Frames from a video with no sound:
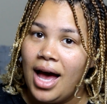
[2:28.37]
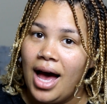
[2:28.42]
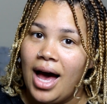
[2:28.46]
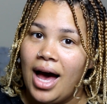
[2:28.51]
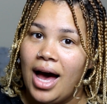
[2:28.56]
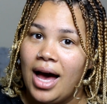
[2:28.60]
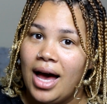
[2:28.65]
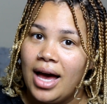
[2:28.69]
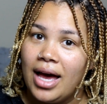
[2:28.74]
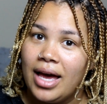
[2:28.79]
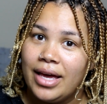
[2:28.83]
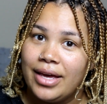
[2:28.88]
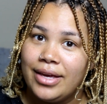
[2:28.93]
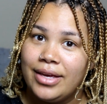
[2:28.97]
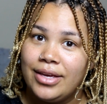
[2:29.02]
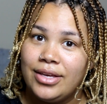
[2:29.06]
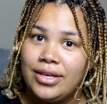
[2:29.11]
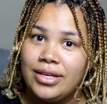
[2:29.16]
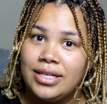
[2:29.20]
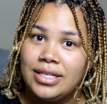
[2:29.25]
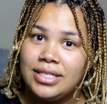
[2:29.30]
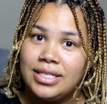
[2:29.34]

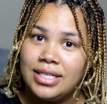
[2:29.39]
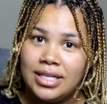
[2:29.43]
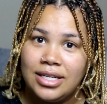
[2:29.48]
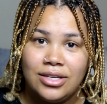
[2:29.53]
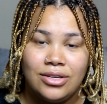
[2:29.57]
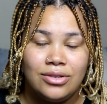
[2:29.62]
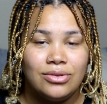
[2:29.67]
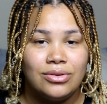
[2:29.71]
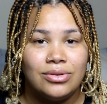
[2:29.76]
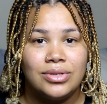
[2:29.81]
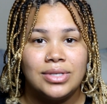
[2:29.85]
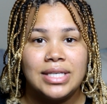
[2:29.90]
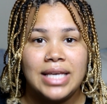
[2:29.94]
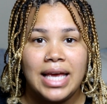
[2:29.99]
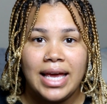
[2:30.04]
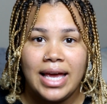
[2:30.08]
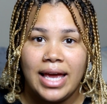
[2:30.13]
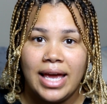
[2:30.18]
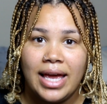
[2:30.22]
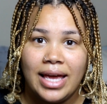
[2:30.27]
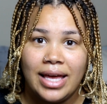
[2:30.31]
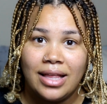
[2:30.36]
I did use
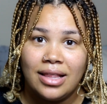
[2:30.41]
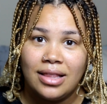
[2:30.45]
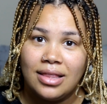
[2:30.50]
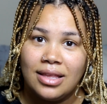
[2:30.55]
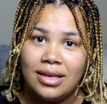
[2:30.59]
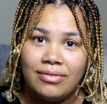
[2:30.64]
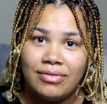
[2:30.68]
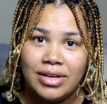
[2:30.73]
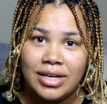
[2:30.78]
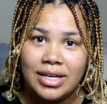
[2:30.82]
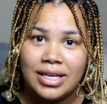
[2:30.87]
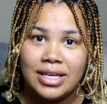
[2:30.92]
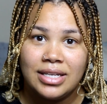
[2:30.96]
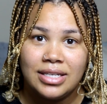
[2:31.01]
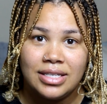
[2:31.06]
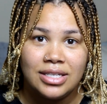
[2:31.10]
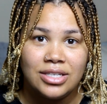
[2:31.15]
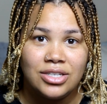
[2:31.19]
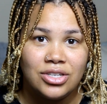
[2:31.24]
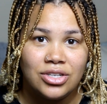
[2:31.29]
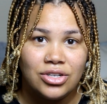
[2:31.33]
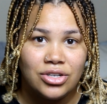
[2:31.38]
a leave-in
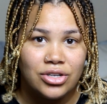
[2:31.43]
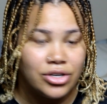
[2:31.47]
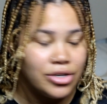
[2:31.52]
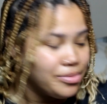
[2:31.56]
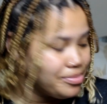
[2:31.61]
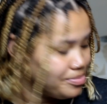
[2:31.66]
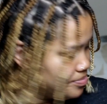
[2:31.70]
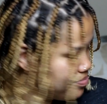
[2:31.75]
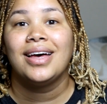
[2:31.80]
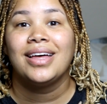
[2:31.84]
conditioner.